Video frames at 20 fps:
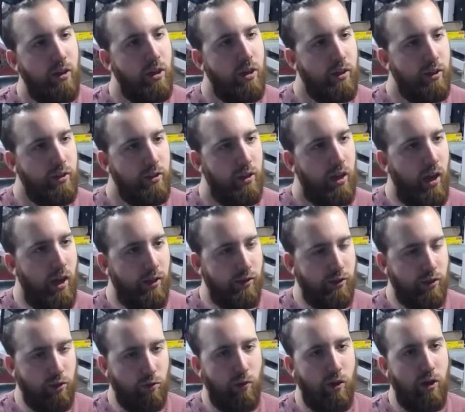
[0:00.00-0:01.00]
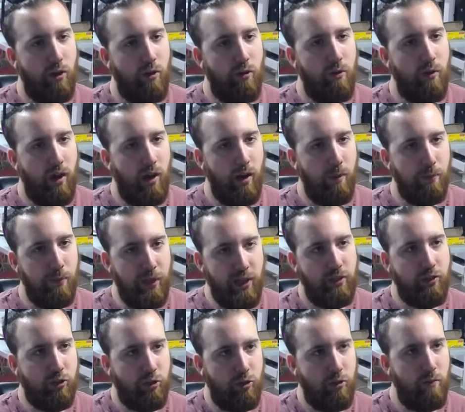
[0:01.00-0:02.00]
uh, to grow. Uh,
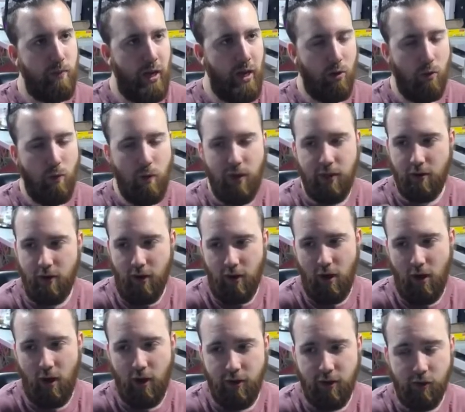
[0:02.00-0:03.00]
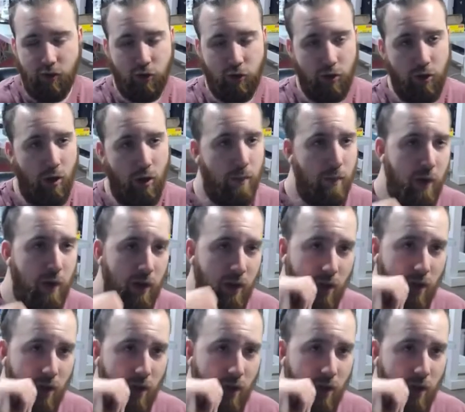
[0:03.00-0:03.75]
plants do better when they're undisturbed.